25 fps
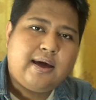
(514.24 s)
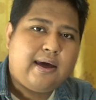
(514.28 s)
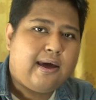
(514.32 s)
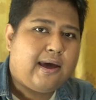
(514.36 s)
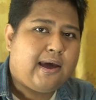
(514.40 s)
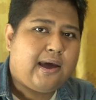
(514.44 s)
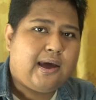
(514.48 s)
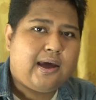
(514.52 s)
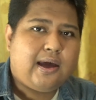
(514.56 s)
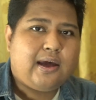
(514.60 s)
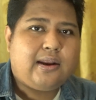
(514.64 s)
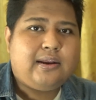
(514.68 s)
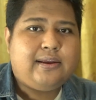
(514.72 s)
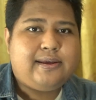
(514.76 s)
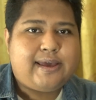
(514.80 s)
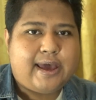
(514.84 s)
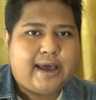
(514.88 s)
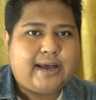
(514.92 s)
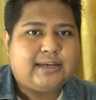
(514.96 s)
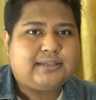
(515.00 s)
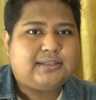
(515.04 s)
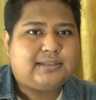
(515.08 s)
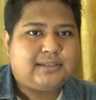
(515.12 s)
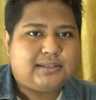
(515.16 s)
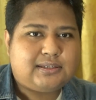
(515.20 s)
And
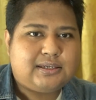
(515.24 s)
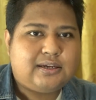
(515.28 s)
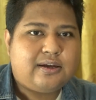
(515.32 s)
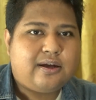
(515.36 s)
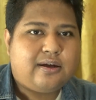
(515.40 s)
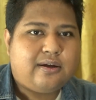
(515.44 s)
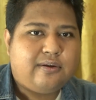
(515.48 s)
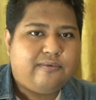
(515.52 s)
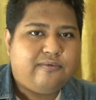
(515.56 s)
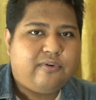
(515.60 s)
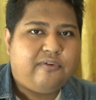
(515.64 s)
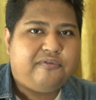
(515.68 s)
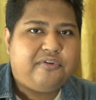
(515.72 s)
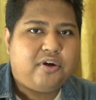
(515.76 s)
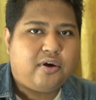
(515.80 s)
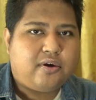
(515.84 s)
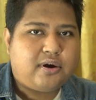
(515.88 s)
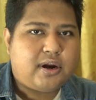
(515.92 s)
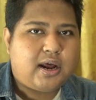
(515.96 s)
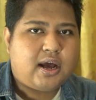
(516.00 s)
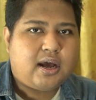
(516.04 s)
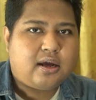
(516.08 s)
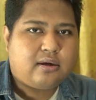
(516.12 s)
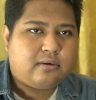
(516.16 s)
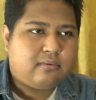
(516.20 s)
yes,
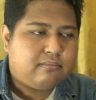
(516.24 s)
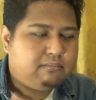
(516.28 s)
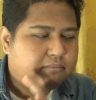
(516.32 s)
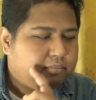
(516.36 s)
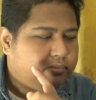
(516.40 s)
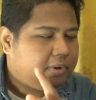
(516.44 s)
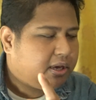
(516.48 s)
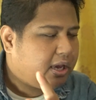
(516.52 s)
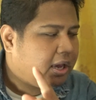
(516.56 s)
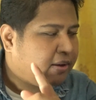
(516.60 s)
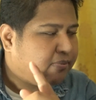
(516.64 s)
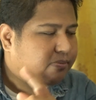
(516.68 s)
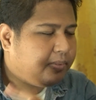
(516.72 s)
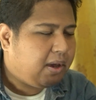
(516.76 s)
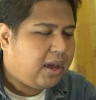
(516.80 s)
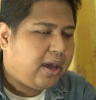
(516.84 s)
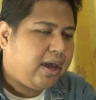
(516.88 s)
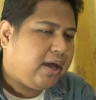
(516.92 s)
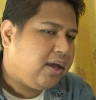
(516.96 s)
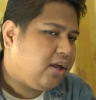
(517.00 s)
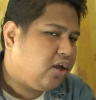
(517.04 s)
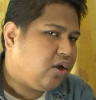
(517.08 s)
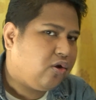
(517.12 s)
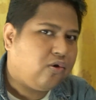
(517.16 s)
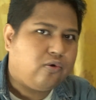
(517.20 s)
Veveonah, keep
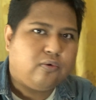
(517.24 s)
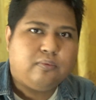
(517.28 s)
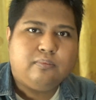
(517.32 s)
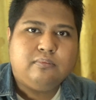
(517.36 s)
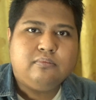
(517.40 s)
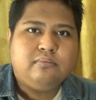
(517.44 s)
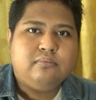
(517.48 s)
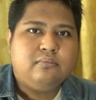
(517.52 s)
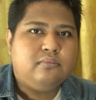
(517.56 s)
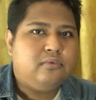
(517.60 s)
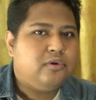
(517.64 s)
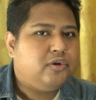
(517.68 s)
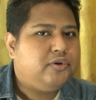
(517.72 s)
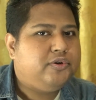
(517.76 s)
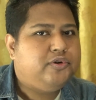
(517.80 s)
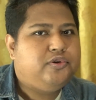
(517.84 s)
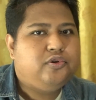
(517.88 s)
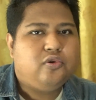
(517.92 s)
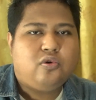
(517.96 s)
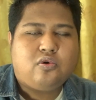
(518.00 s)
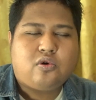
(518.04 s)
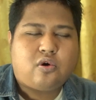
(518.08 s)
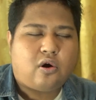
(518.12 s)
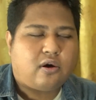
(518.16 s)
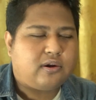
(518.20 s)
being you,
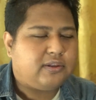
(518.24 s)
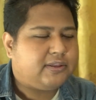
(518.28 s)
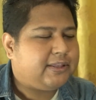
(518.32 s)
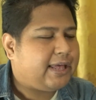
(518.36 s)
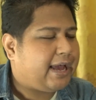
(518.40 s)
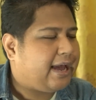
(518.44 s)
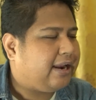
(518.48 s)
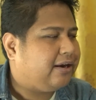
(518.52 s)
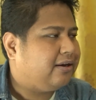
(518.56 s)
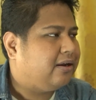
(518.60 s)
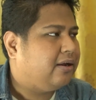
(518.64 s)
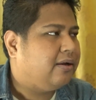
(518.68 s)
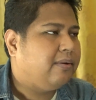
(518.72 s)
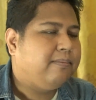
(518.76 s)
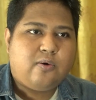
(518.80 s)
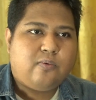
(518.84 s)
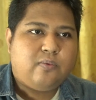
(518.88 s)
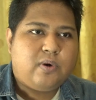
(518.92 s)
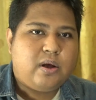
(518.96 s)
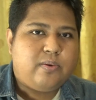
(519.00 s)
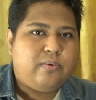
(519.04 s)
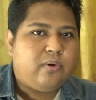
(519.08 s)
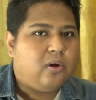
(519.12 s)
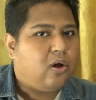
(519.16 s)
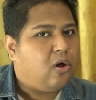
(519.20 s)
do content,
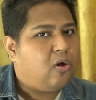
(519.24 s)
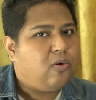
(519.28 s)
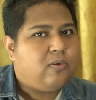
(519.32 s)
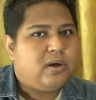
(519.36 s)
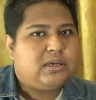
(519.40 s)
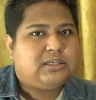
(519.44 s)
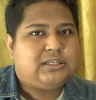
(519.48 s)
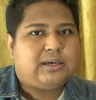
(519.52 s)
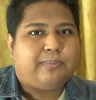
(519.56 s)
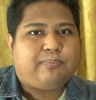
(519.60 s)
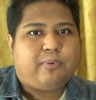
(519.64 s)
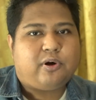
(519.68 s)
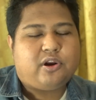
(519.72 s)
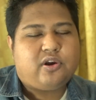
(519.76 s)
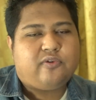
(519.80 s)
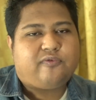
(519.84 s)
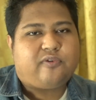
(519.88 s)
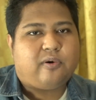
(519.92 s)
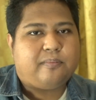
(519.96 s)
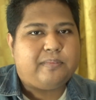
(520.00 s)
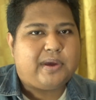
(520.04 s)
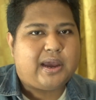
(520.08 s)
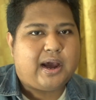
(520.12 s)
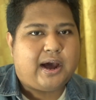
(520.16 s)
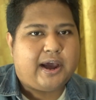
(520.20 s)
we will always support you
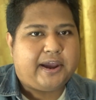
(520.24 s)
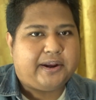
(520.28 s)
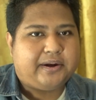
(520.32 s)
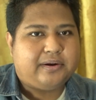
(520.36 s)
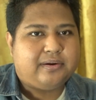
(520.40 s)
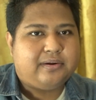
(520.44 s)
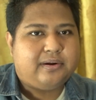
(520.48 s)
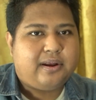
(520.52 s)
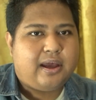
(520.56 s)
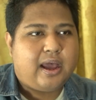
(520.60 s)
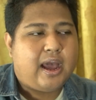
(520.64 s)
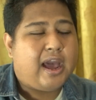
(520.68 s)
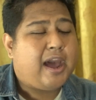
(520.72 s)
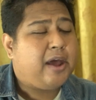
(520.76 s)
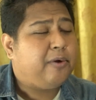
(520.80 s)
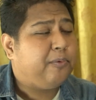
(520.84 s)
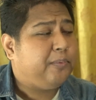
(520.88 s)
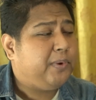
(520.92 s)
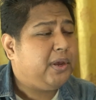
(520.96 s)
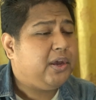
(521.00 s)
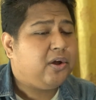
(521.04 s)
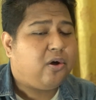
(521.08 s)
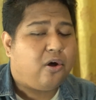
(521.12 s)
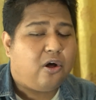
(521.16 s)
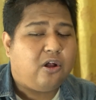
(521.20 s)
from behind. And
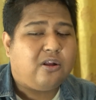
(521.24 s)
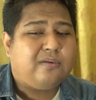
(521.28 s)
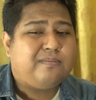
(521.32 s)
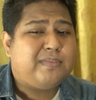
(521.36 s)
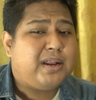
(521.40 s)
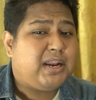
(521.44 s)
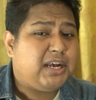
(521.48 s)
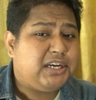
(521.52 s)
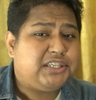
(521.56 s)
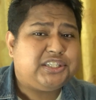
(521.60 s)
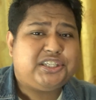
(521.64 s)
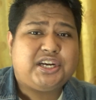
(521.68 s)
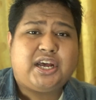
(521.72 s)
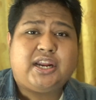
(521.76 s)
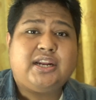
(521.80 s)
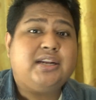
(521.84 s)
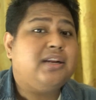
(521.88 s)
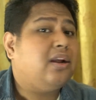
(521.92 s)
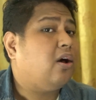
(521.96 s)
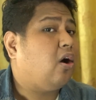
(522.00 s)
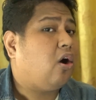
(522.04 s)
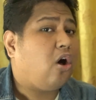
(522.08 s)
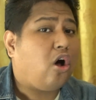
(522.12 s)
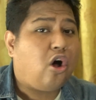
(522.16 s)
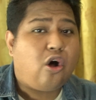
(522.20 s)
we all Malaysian
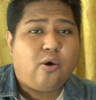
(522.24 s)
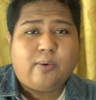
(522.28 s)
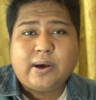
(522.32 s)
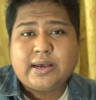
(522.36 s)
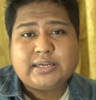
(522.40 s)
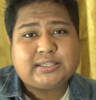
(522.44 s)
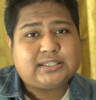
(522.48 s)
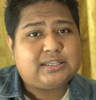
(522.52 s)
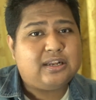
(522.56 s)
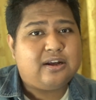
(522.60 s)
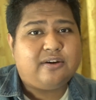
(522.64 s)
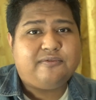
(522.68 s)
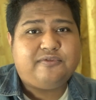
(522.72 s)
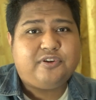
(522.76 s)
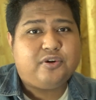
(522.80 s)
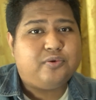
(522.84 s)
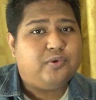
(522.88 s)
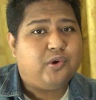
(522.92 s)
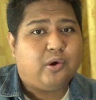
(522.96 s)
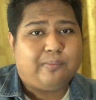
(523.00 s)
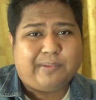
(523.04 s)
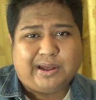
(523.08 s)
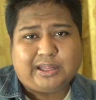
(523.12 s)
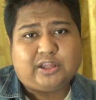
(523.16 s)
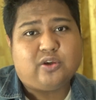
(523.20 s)
always love you
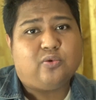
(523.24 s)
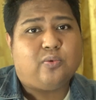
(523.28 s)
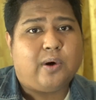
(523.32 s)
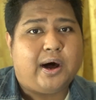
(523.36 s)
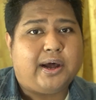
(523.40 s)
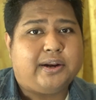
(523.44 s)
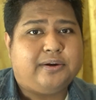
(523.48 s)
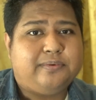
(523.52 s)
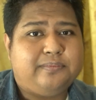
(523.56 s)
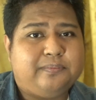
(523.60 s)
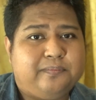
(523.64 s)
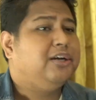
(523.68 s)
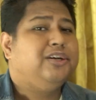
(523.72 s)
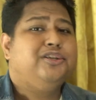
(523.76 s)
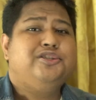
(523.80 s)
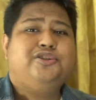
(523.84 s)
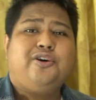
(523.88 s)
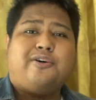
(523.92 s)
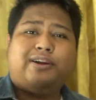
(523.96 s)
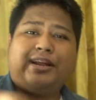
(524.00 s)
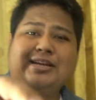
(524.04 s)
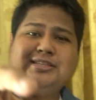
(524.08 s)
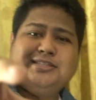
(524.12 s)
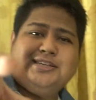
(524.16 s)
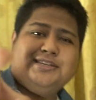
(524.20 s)
no matter what.
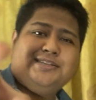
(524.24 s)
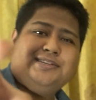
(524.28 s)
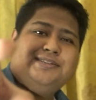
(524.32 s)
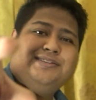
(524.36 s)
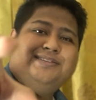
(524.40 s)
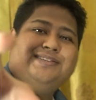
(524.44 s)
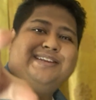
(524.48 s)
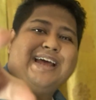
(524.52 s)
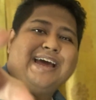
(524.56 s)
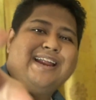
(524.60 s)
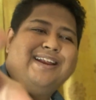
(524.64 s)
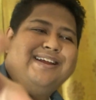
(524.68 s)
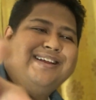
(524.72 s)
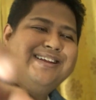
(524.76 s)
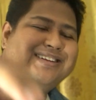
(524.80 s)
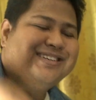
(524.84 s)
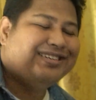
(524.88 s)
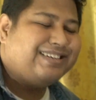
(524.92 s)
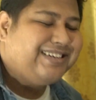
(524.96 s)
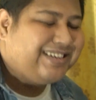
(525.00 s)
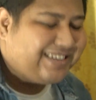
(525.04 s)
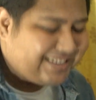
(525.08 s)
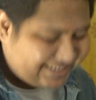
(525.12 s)
So that's it, that is...